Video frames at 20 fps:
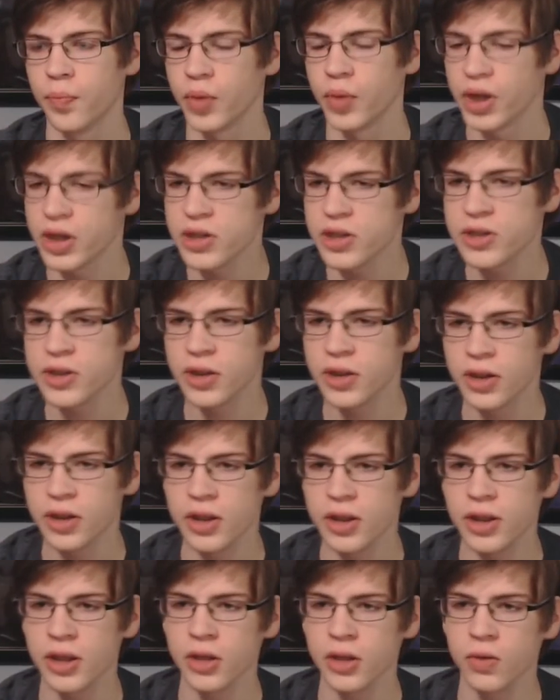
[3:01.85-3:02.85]

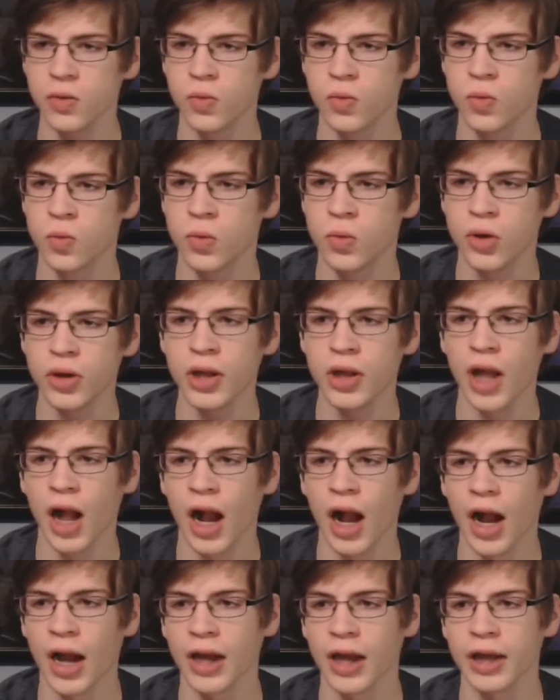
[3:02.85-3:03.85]
basically what
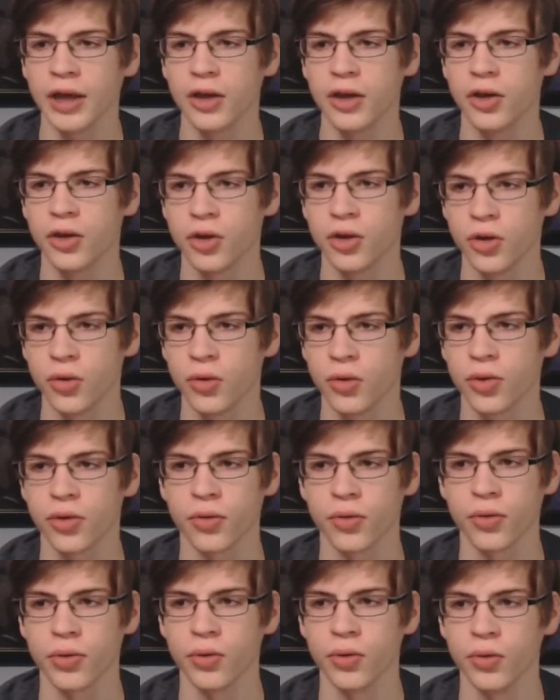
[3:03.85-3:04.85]
I go
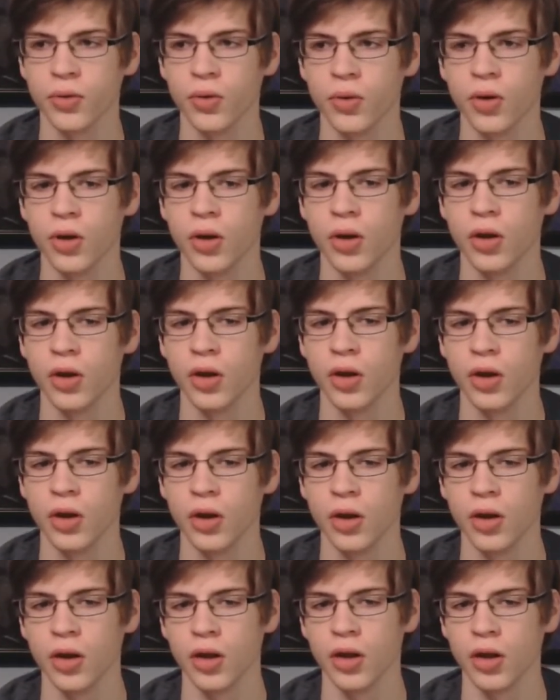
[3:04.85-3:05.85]
through
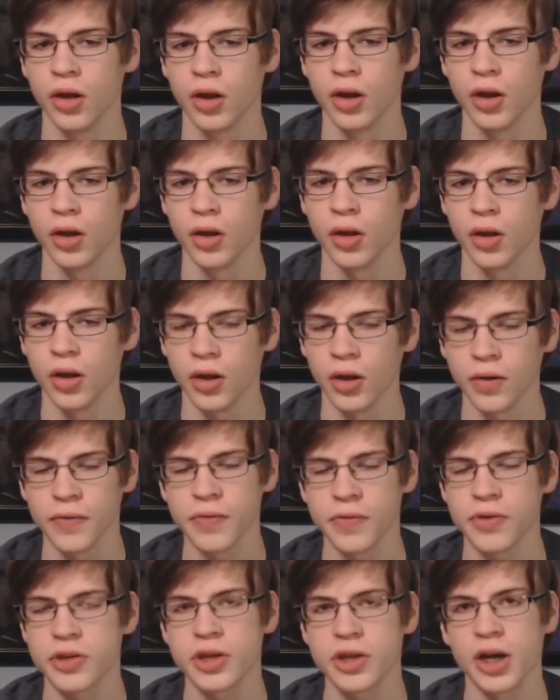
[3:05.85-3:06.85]

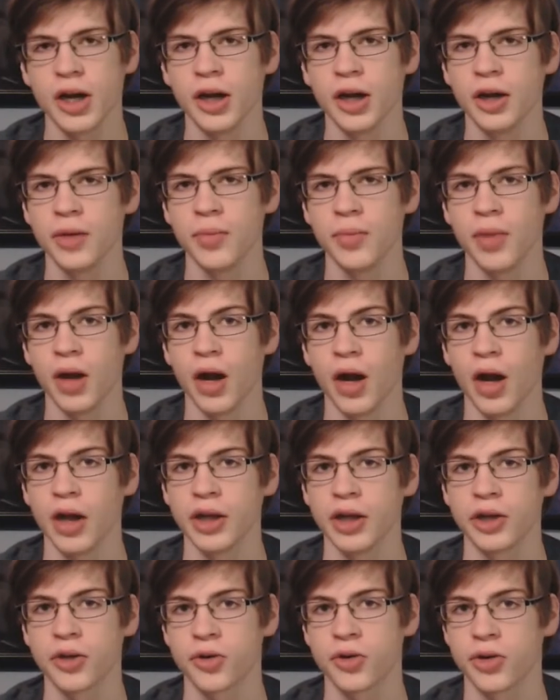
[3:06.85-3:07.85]
every time
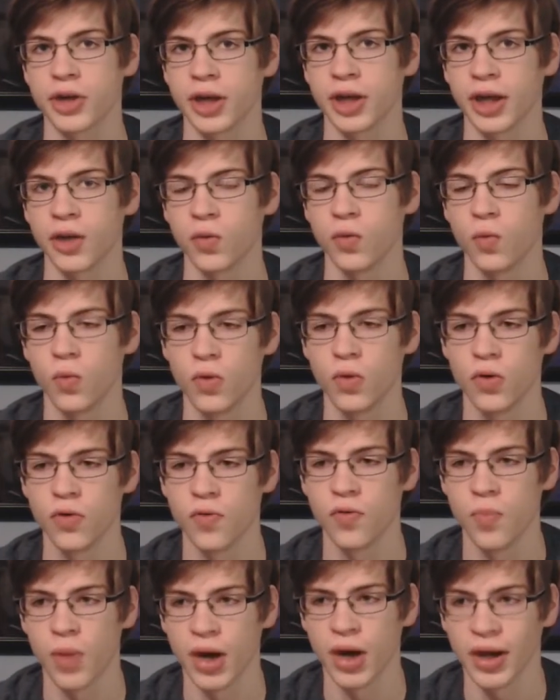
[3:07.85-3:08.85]
I create one
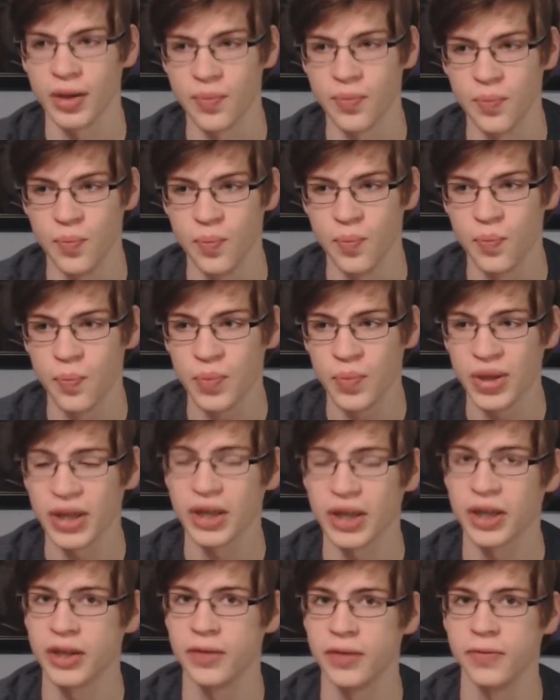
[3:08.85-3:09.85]
of my
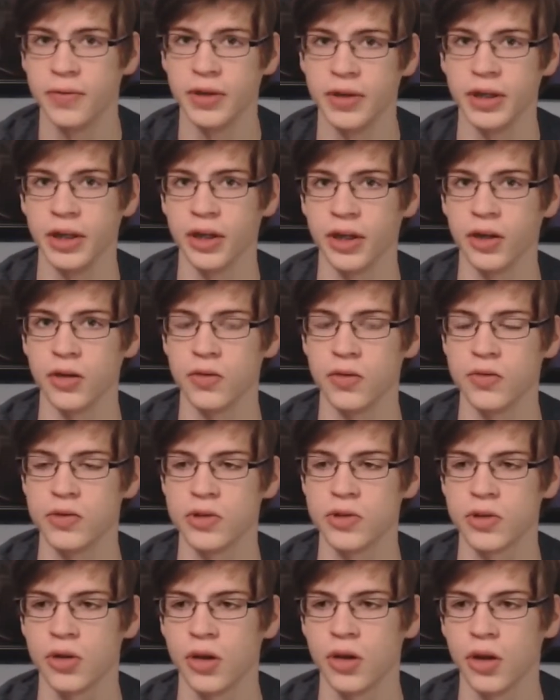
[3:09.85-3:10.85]
big videos.
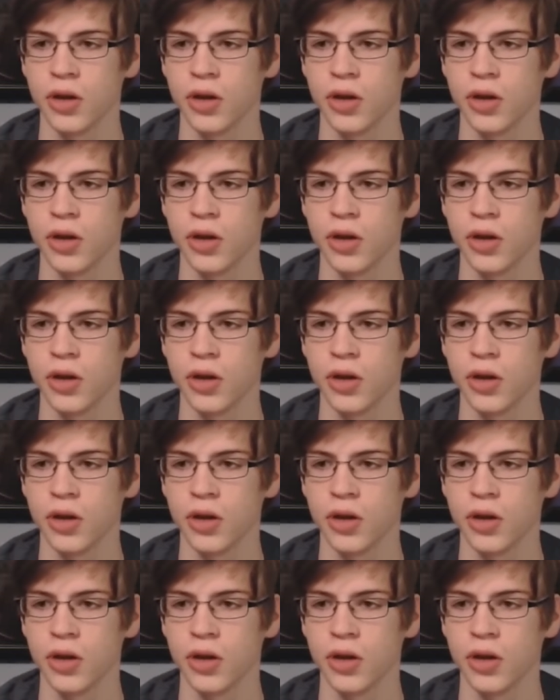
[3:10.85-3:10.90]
